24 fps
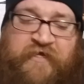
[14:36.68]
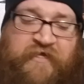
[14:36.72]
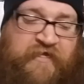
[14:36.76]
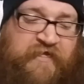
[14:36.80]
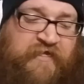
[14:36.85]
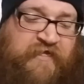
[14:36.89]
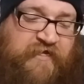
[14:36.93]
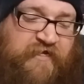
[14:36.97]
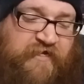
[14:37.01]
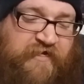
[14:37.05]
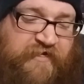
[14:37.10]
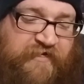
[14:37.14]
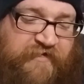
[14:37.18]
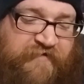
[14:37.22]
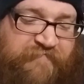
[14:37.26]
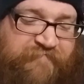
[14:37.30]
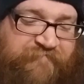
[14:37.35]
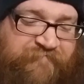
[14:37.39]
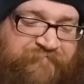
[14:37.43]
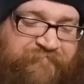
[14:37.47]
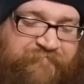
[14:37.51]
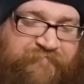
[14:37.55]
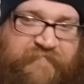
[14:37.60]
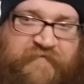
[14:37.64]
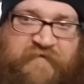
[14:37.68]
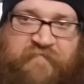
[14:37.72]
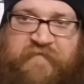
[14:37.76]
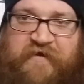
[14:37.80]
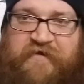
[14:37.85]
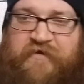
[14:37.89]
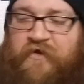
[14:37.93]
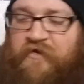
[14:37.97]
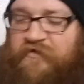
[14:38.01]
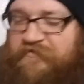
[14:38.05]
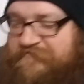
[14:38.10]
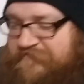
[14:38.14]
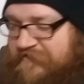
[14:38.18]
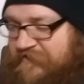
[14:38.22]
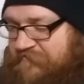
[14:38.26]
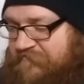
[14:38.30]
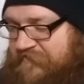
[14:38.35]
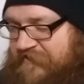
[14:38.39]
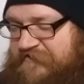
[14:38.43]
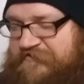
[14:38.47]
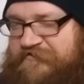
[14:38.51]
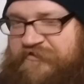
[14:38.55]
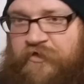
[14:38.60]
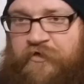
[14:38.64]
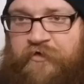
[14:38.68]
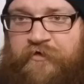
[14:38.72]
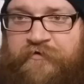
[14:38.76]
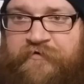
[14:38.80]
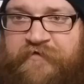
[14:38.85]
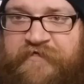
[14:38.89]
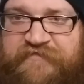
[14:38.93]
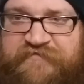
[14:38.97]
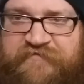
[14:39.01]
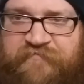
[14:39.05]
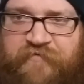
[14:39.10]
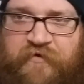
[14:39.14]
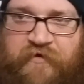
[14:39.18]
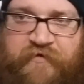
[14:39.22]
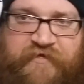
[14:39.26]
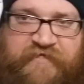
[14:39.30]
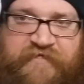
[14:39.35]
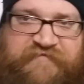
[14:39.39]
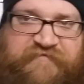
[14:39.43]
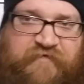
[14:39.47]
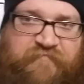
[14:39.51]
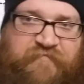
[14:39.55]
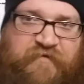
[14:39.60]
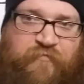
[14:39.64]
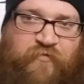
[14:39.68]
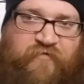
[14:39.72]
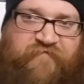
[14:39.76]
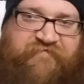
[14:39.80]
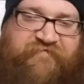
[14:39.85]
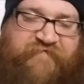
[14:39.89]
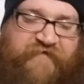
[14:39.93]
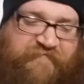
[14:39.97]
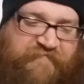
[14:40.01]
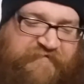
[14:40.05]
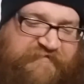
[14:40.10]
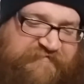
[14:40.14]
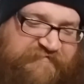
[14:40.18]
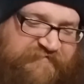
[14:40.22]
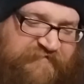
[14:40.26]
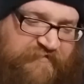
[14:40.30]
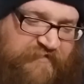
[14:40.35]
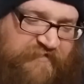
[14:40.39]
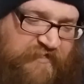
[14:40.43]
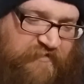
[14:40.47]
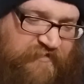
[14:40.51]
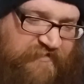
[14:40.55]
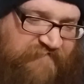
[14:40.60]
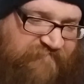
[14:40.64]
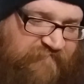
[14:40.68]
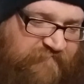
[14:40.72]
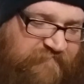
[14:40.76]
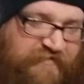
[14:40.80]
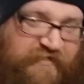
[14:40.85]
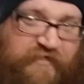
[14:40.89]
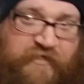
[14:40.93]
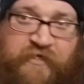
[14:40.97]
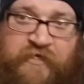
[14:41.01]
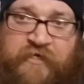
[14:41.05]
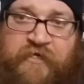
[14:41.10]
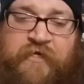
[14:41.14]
My dog is going to be a star. He's going to be more famous than I'll ever be.